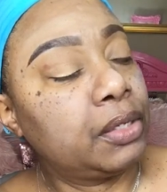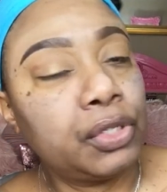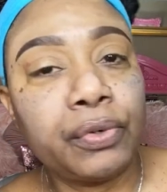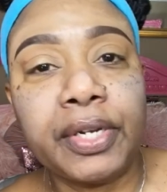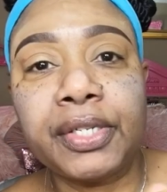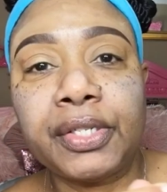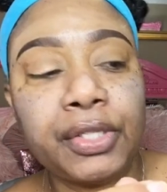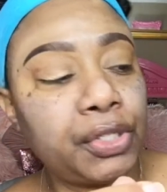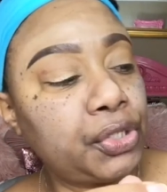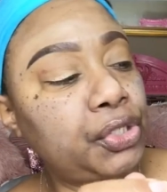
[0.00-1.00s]

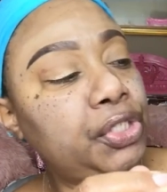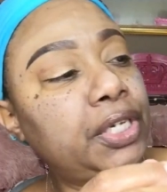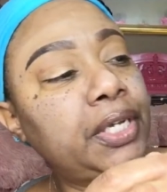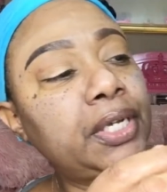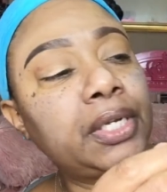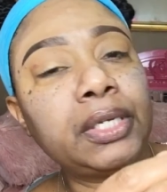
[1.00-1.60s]
transition shade.